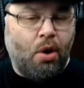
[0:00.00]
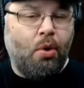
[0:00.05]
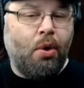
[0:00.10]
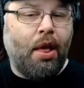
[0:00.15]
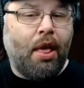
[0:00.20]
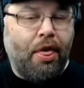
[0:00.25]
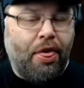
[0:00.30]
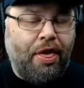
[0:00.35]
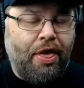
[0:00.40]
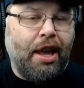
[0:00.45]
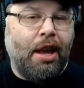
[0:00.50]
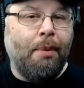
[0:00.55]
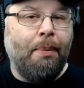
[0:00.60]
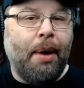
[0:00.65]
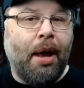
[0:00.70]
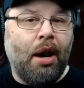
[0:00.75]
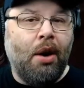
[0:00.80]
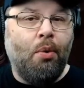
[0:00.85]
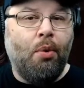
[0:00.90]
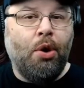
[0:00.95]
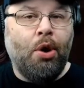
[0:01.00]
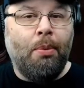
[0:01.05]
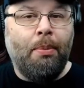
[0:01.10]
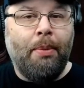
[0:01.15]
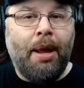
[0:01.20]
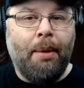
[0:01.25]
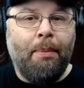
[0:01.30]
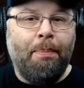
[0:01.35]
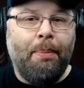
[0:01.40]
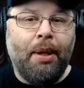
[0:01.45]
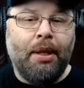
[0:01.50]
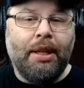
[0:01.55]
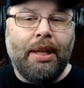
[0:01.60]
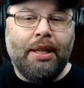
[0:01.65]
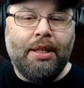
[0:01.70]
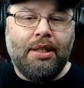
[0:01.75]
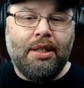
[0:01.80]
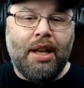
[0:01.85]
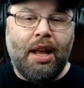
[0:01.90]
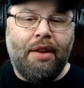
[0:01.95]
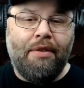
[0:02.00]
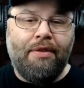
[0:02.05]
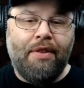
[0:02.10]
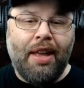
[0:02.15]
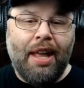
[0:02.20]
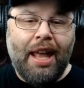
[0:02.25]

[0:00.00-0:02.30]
think about it when you're building stuff,